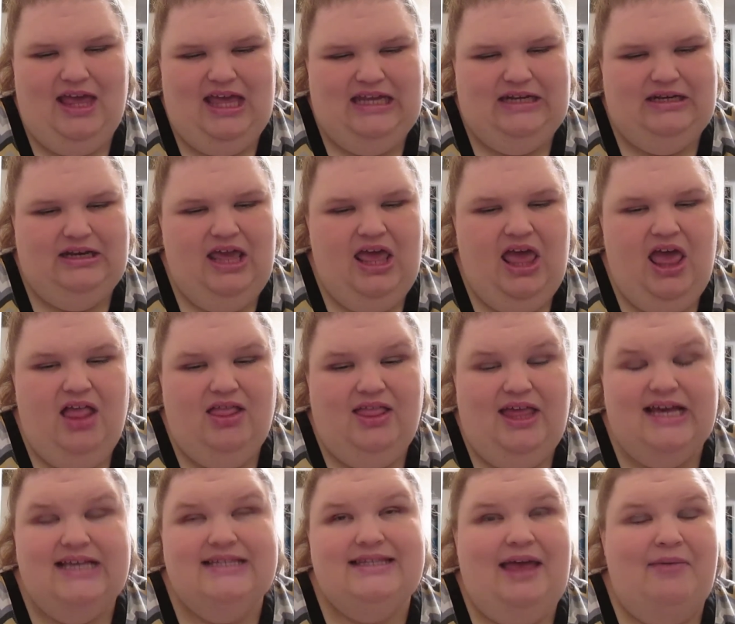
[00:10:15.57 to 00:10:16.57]
And
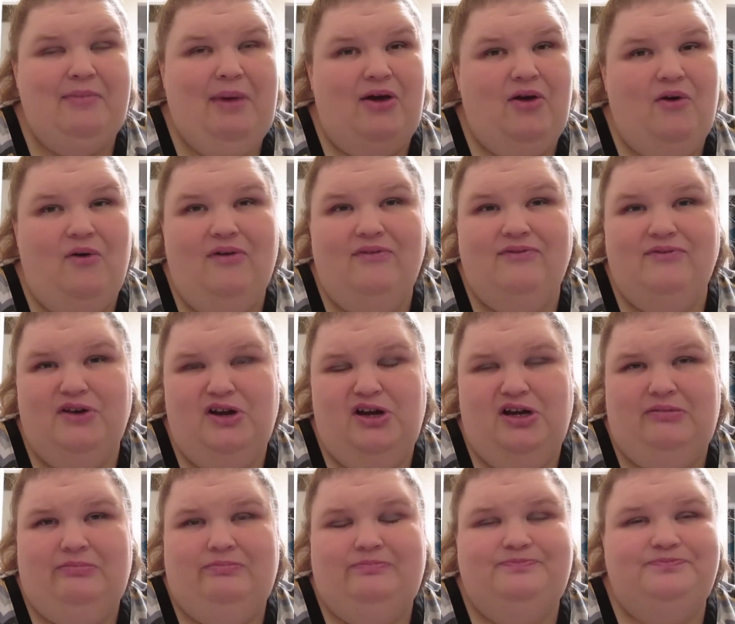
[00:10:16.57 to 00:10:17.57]
like I say, my goal
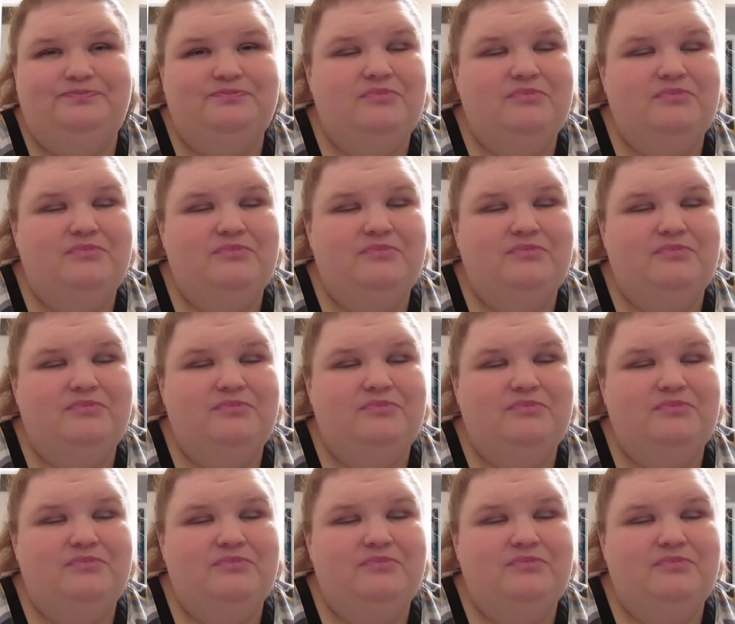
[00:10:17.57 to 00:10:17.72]
for